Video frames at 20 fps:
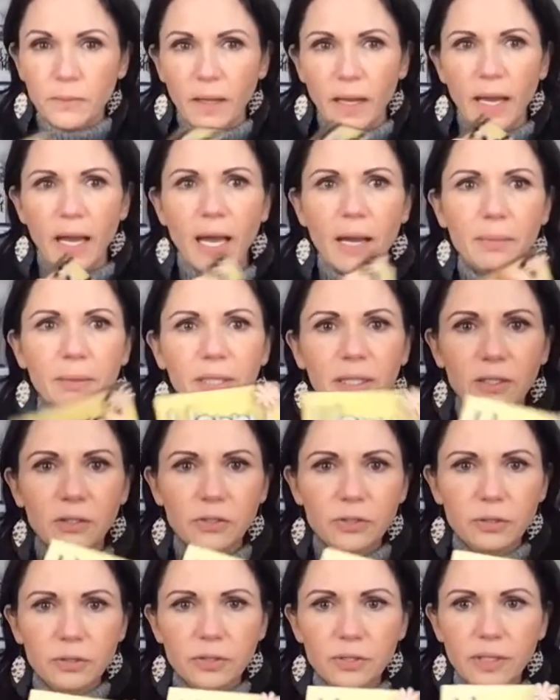A happy
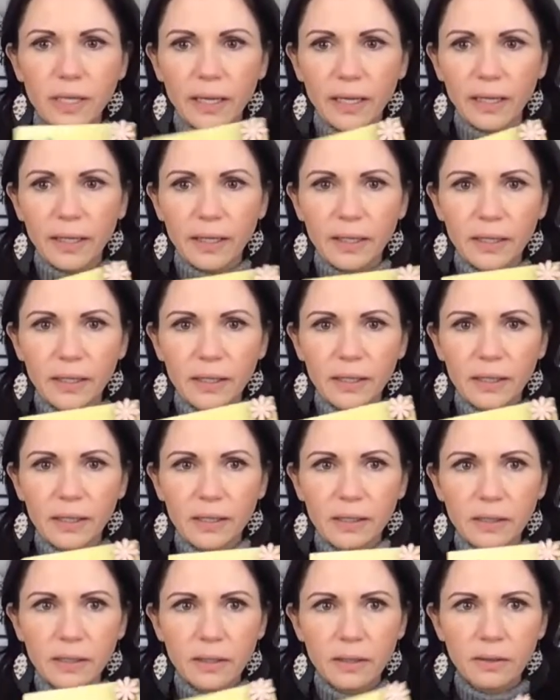Easter
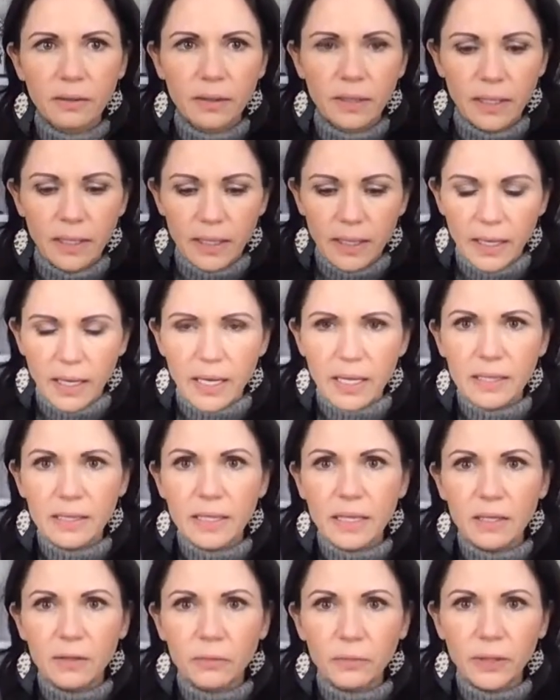sign. And
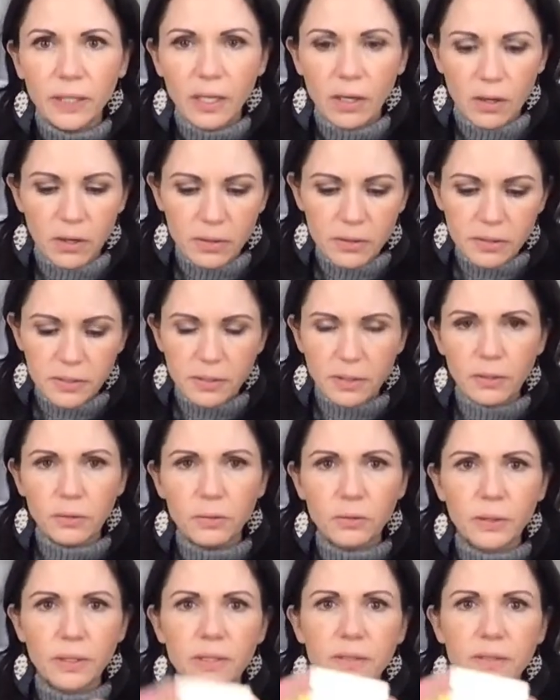then we also